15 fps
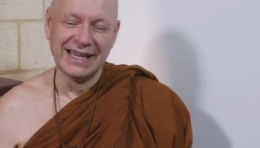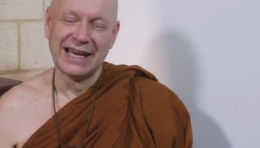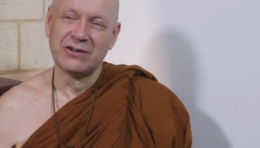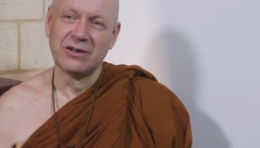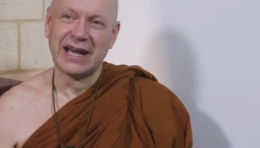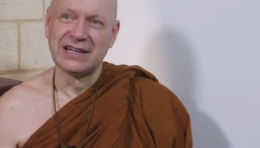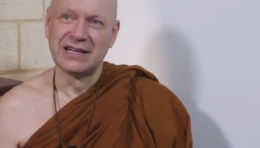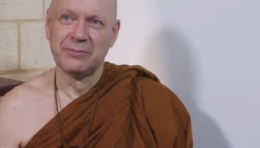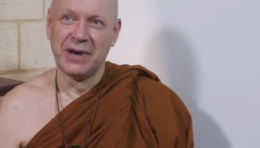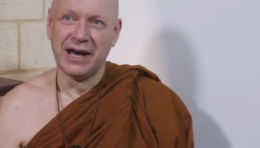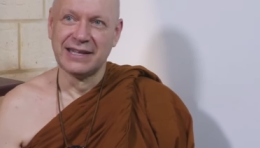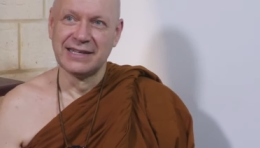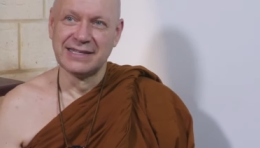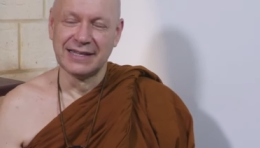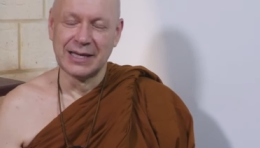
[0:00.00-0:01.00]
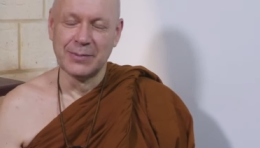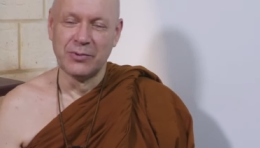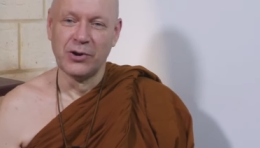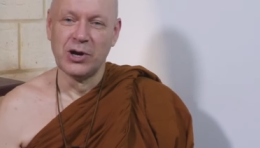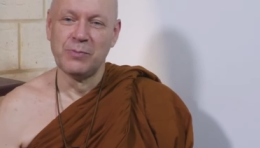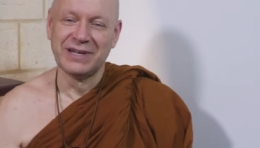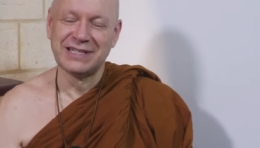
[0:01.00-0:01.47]
I don't actually mind seeing a
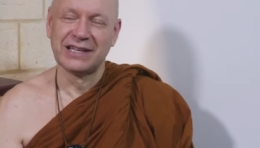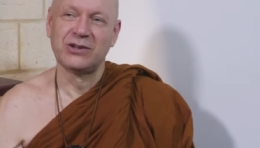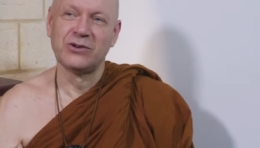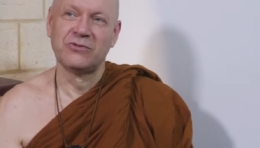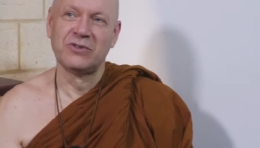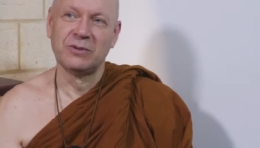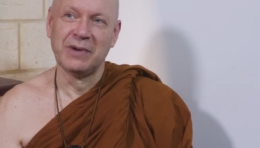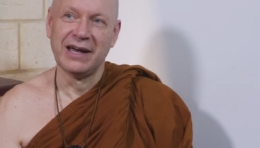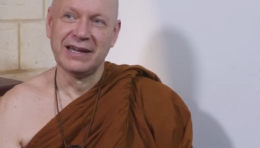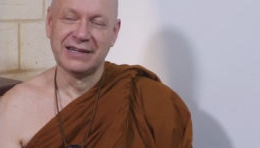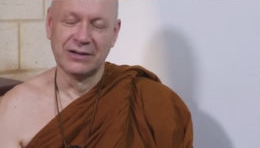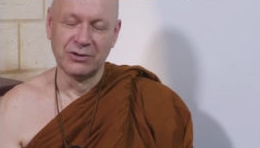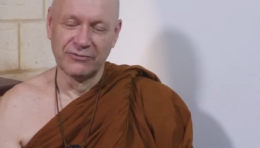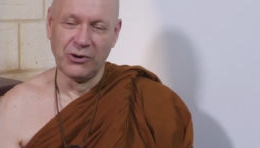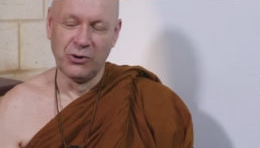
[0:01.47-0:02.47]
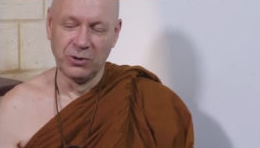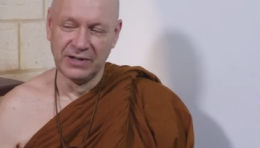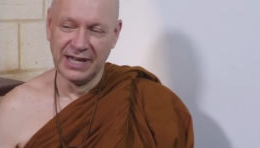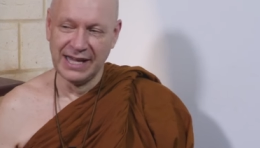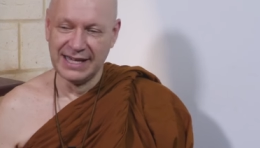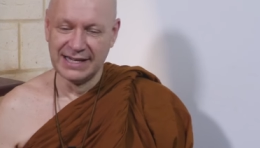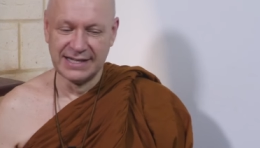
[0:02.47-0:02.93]
blur, but it's a good reminder of old
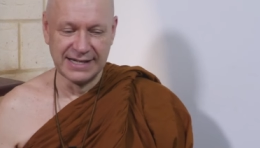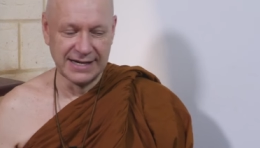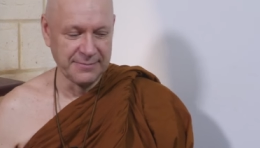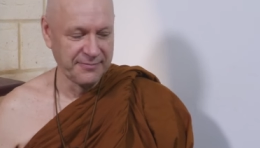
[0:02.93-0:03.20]
age.